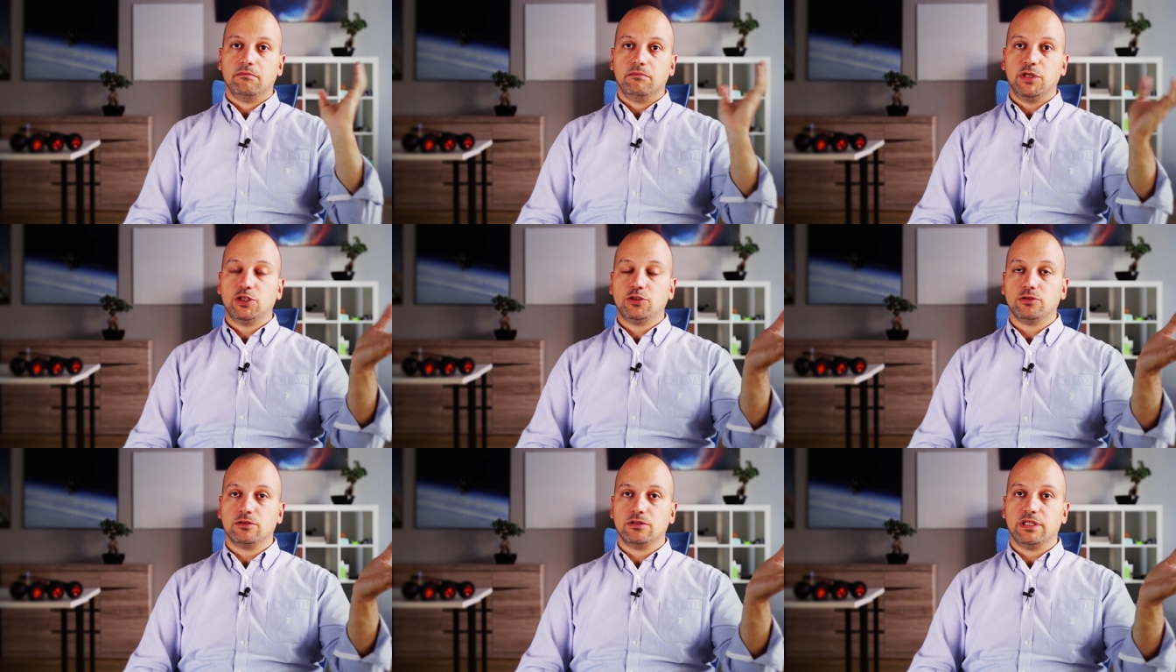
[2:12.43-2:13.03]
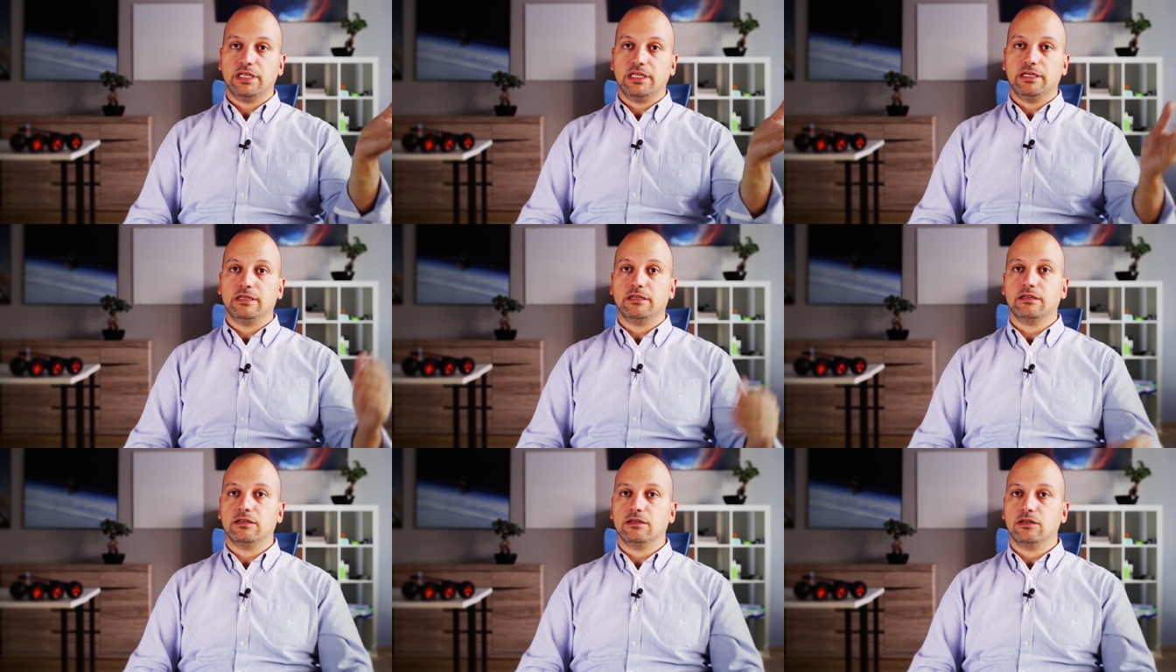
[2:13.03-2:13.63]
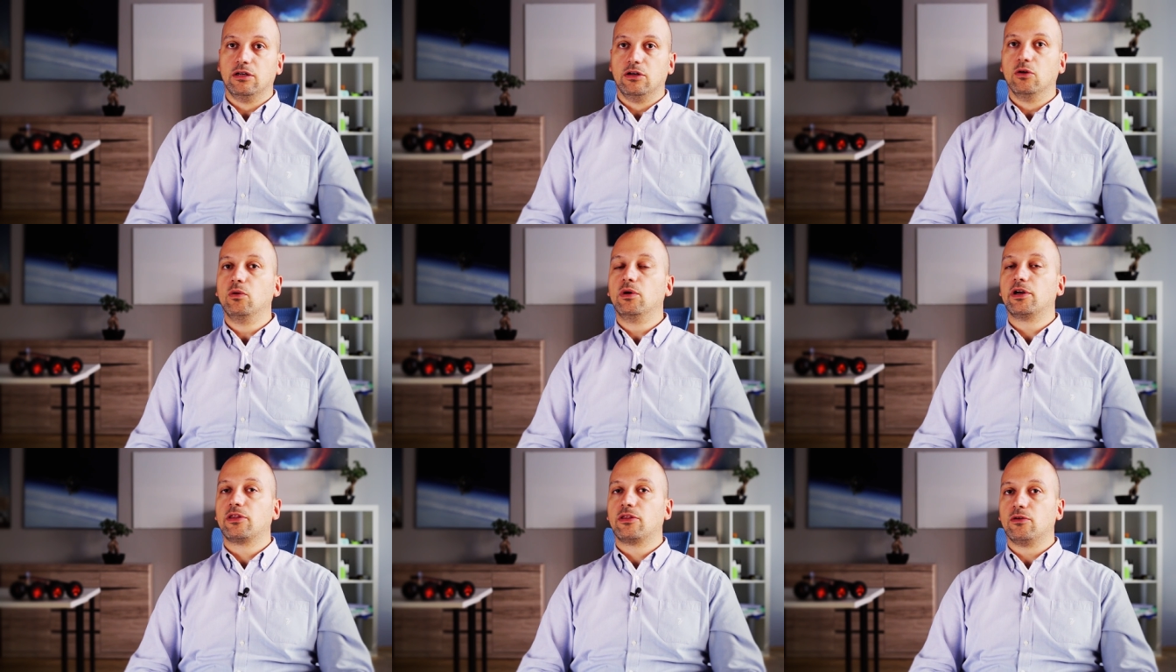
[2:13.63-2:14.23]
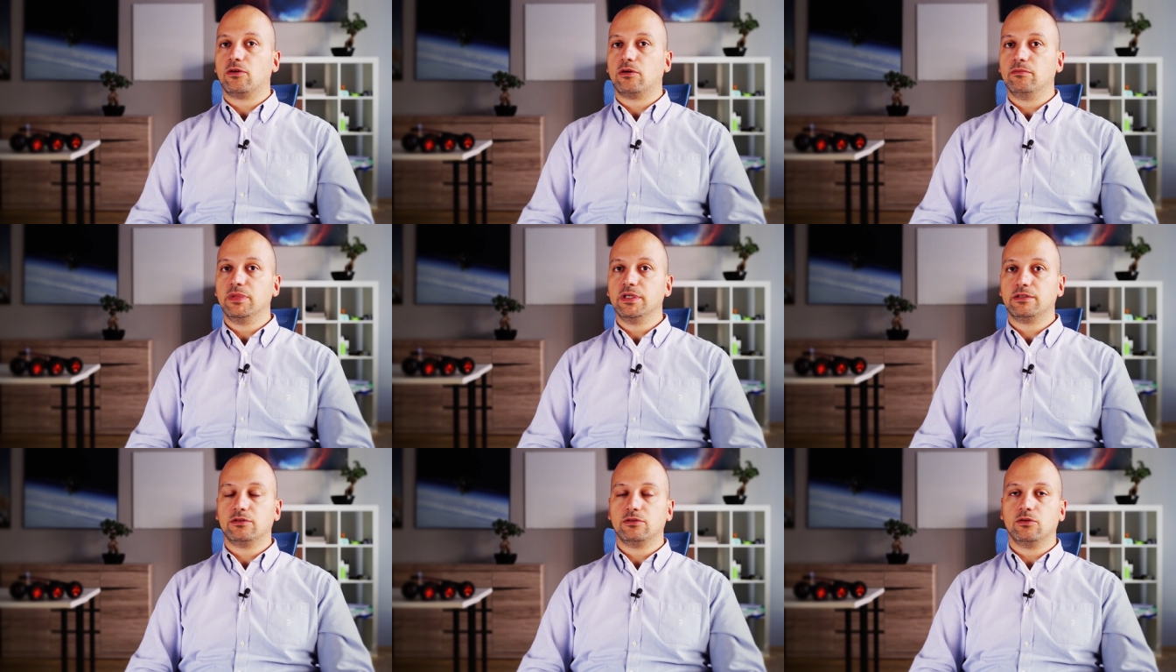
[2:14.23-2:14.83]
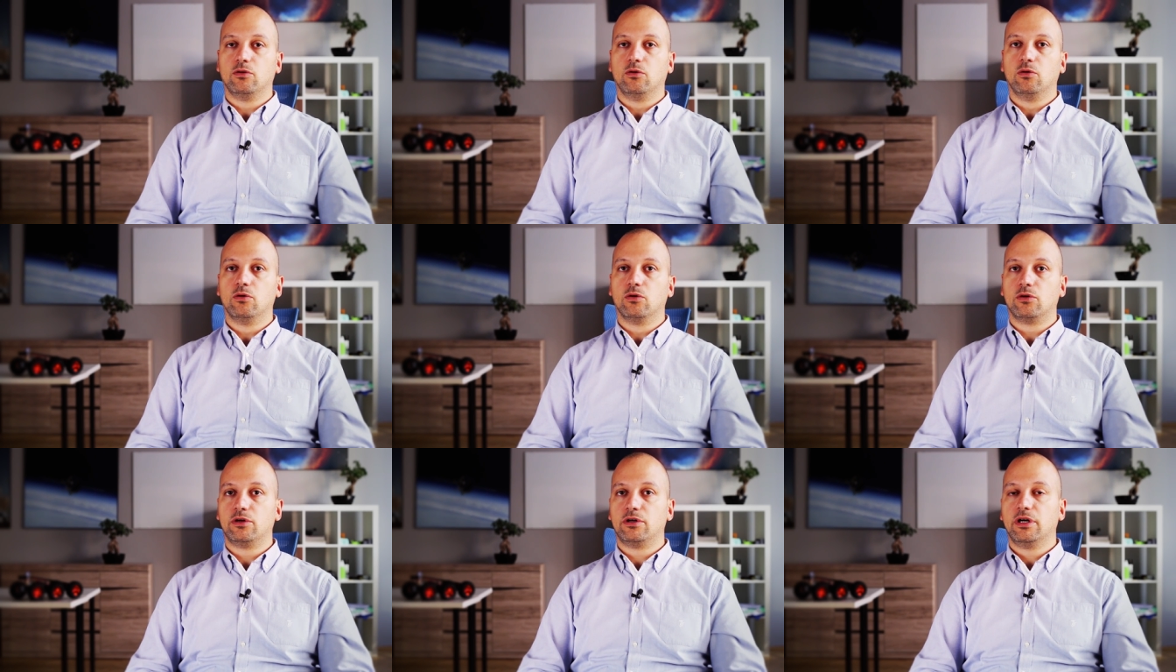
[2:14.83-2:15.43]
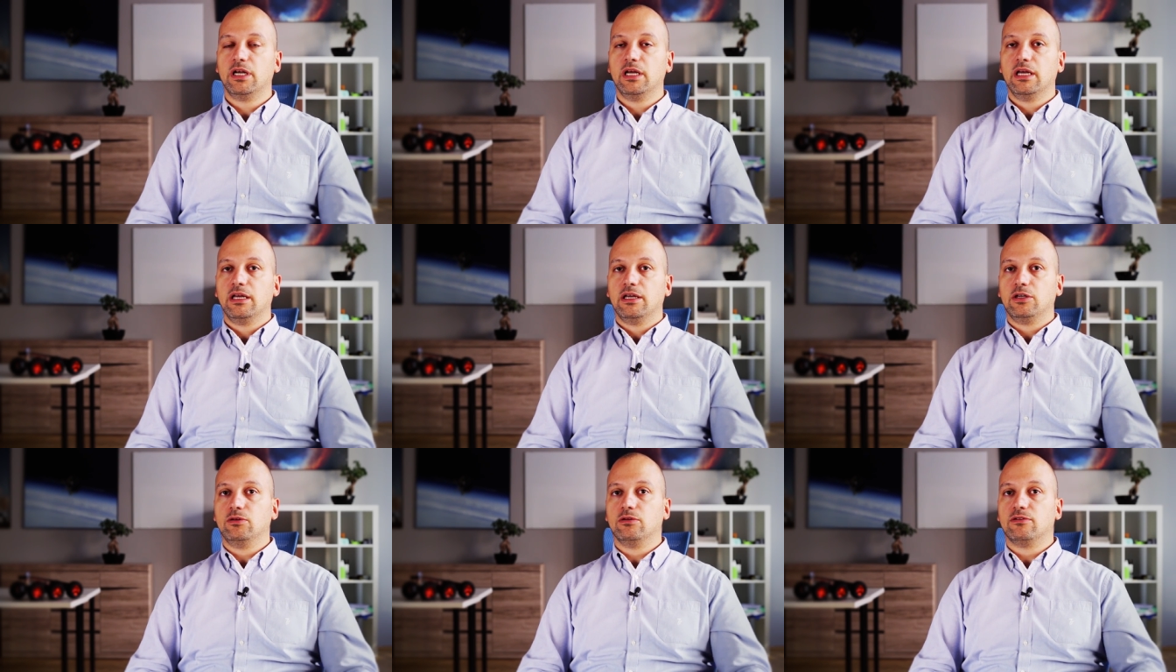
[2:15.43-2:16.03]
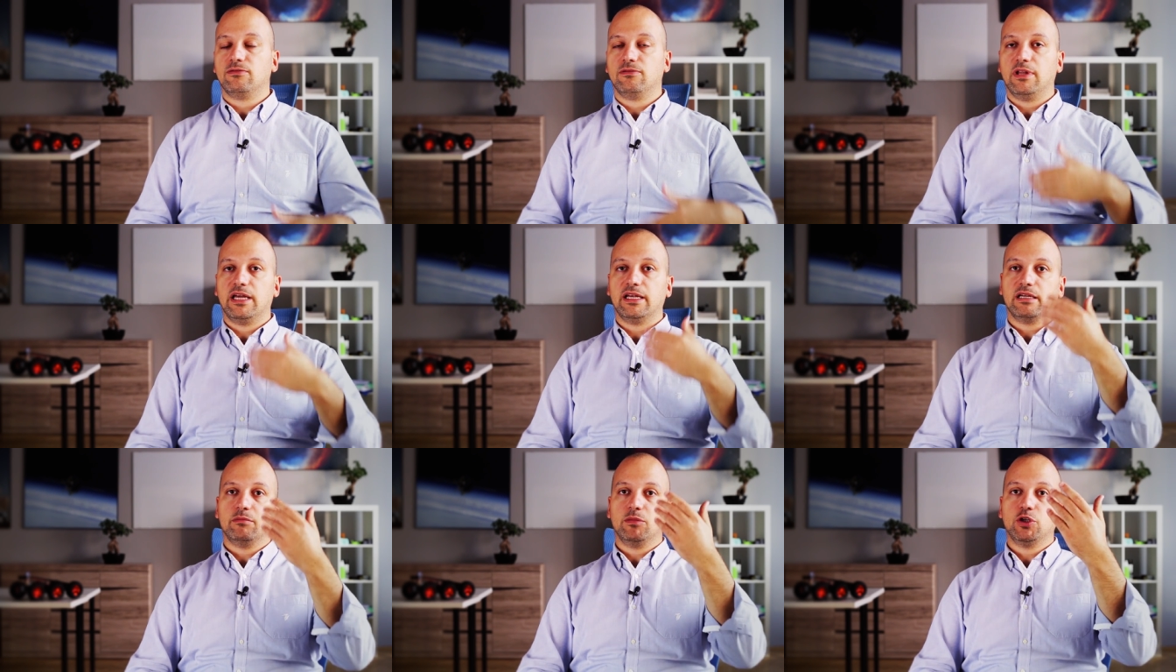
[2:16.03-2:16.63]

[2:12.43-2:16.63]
mission in uh, low Earth orbit, or you're flying a